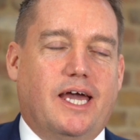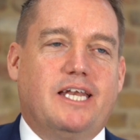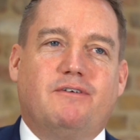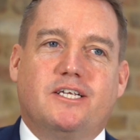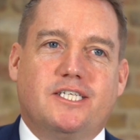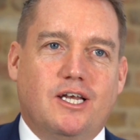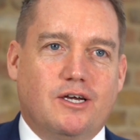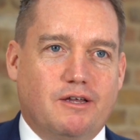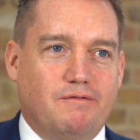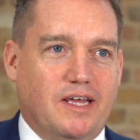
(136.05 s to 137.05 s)
And if you're still
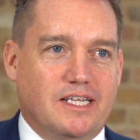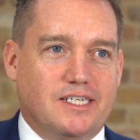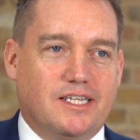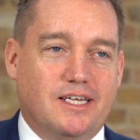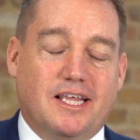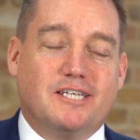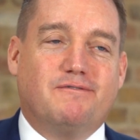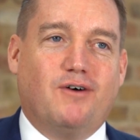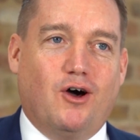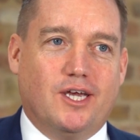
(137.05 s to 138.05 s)
unconvinced, that's
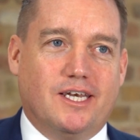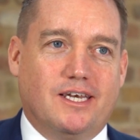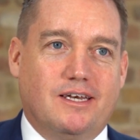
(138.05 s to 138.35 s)
fine.